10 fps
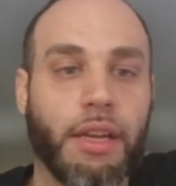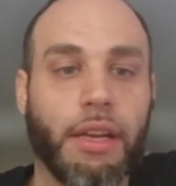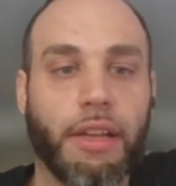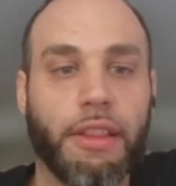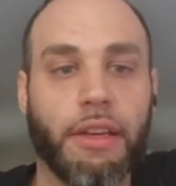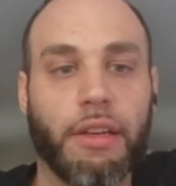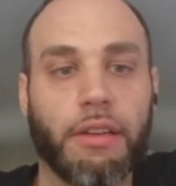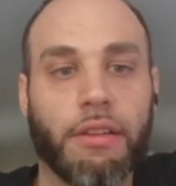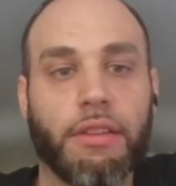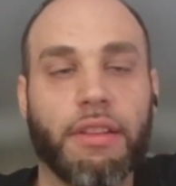And I think
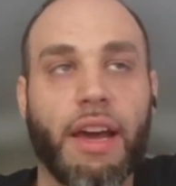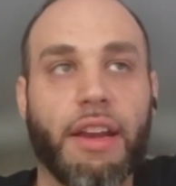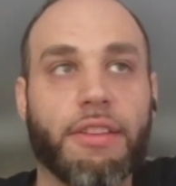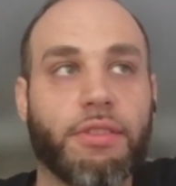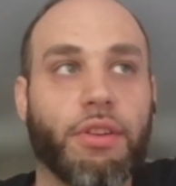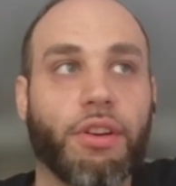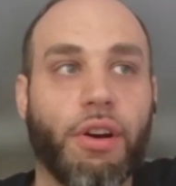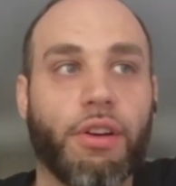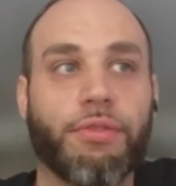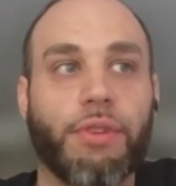that is going to
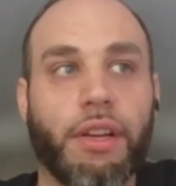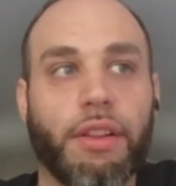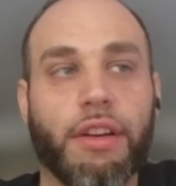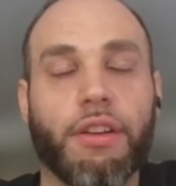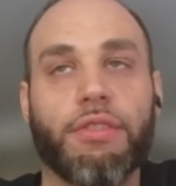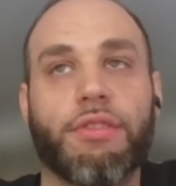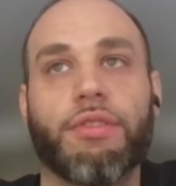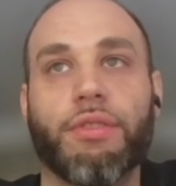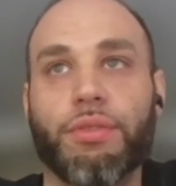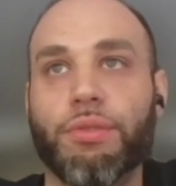cause regulators
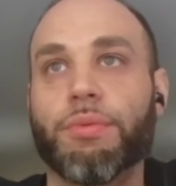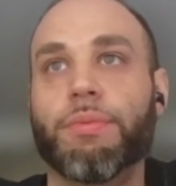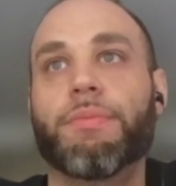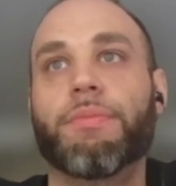to